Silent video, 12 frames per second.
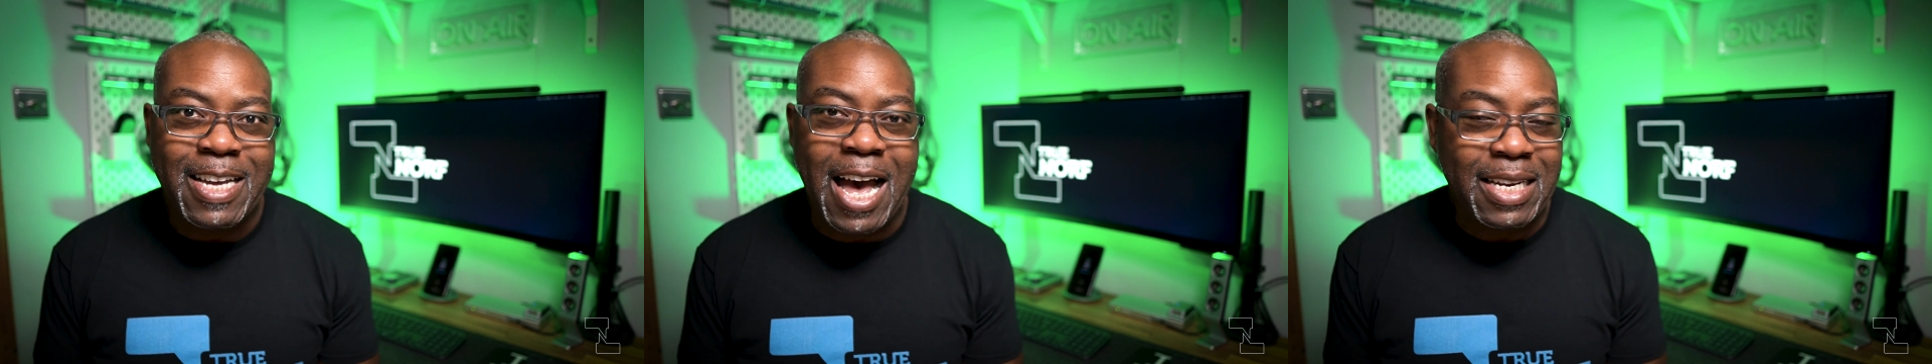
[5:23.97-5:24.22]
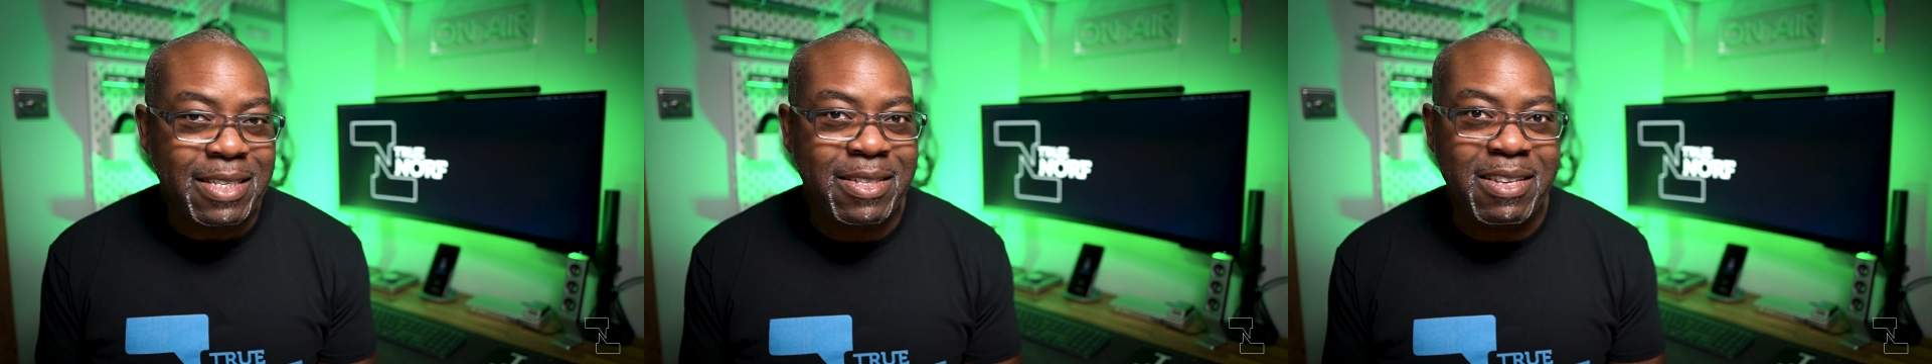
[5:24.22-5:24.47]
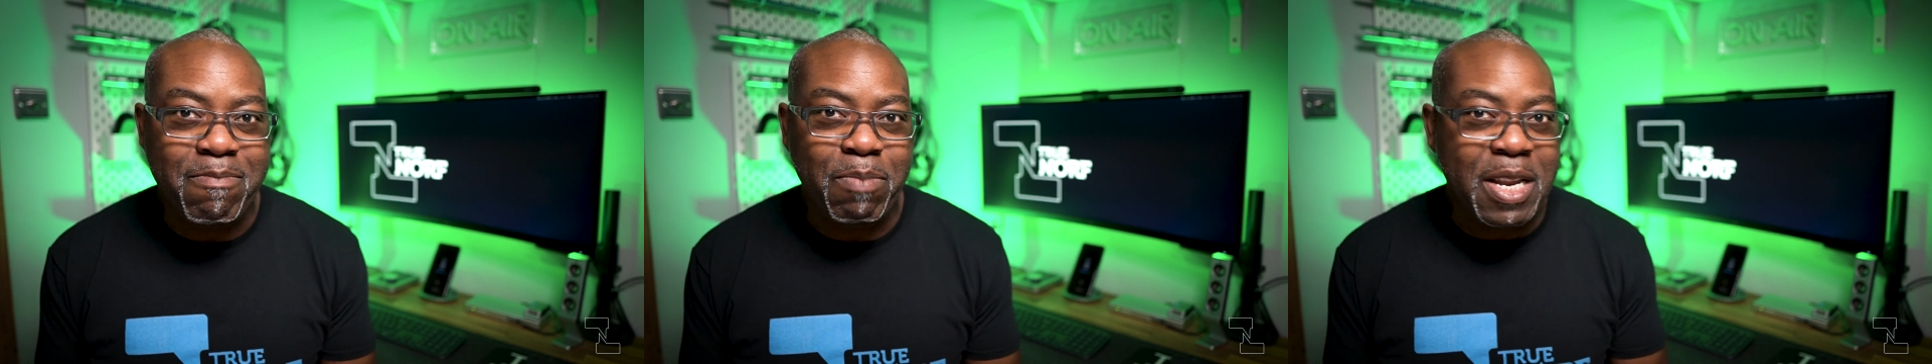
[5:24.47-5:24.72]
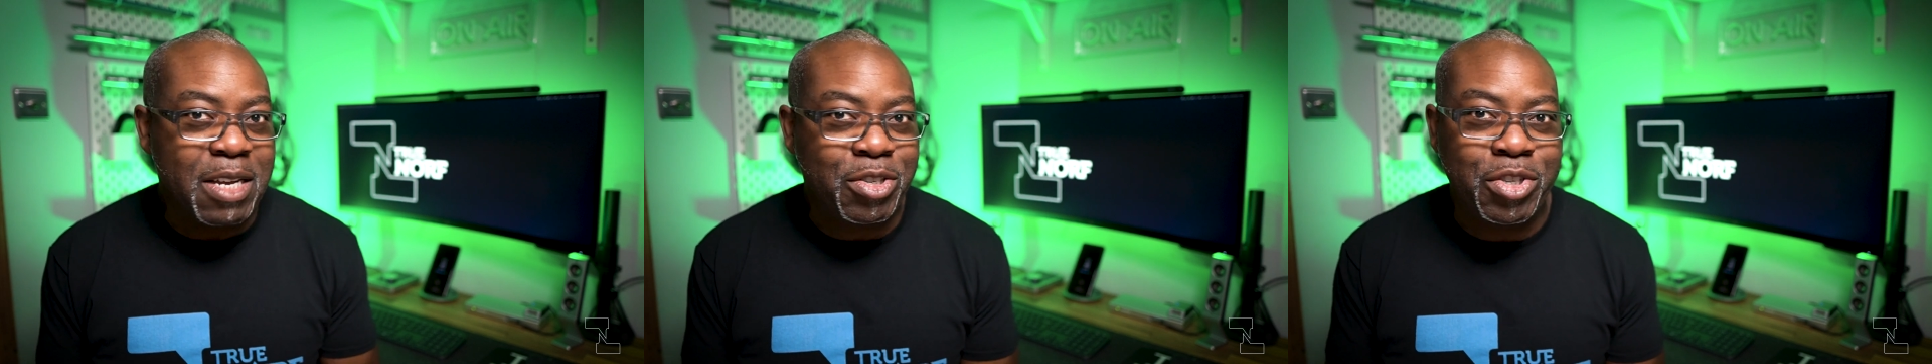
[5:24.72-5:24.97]
And it's
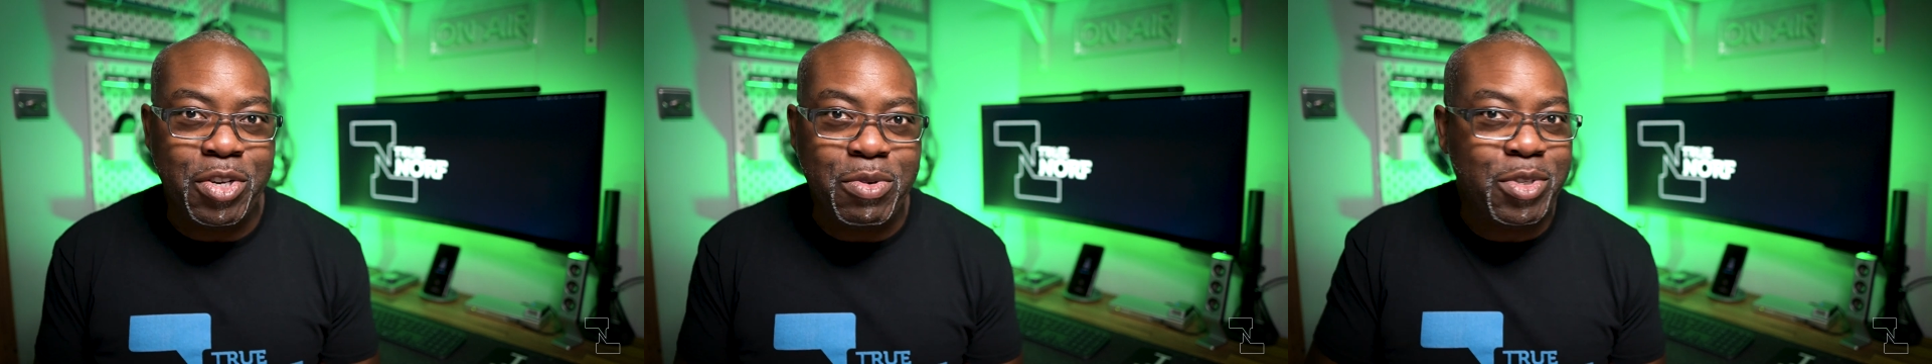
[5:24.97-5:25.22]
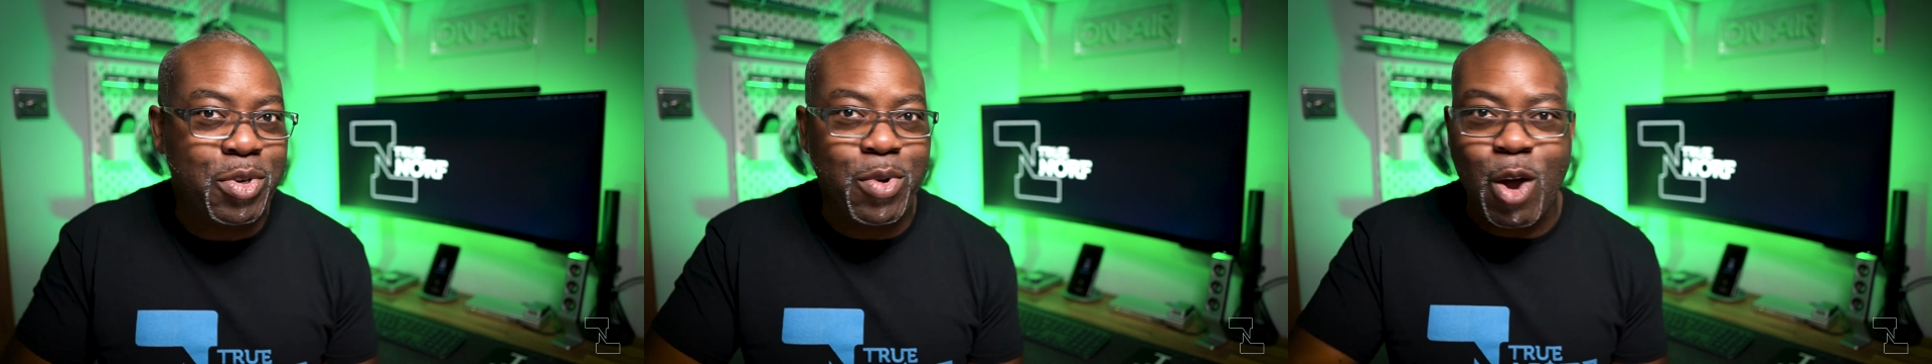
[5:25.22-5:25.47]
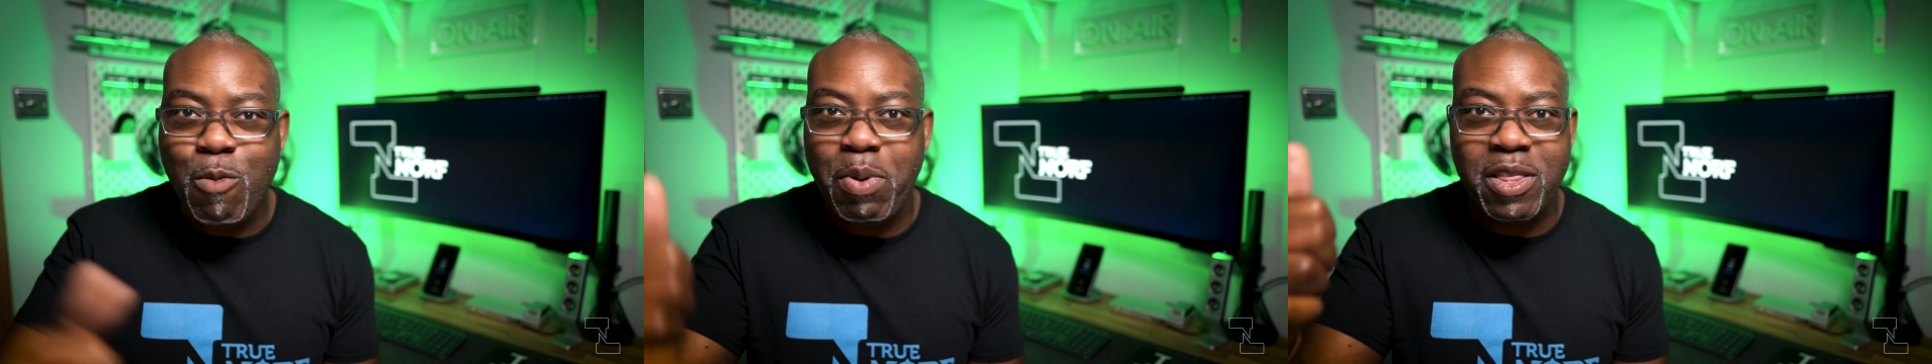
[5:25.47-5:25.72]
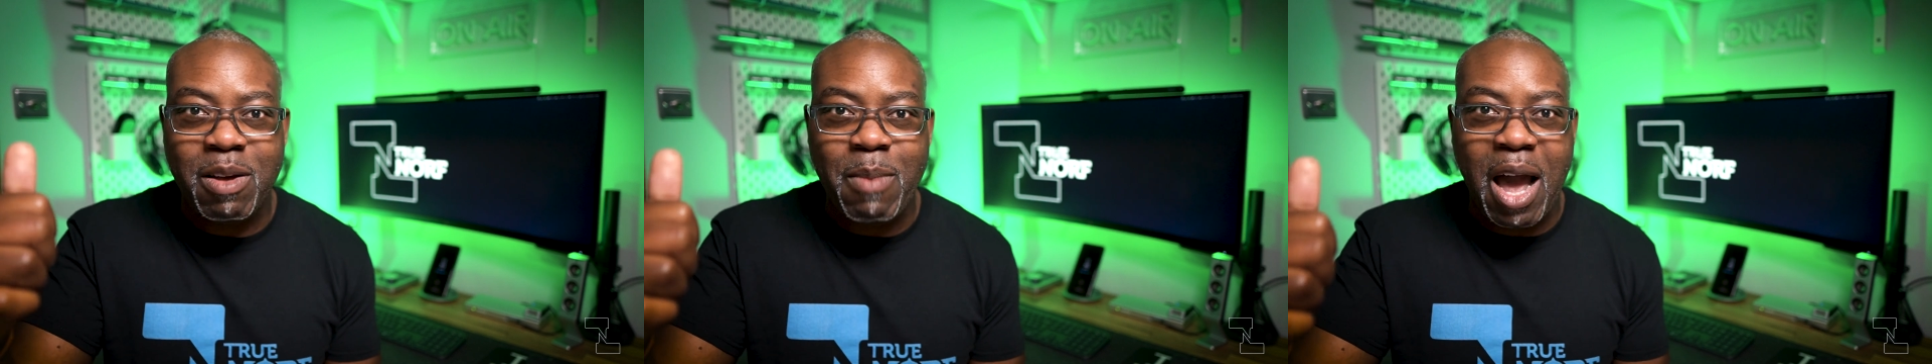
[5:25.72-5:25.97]
simply as soon as you open the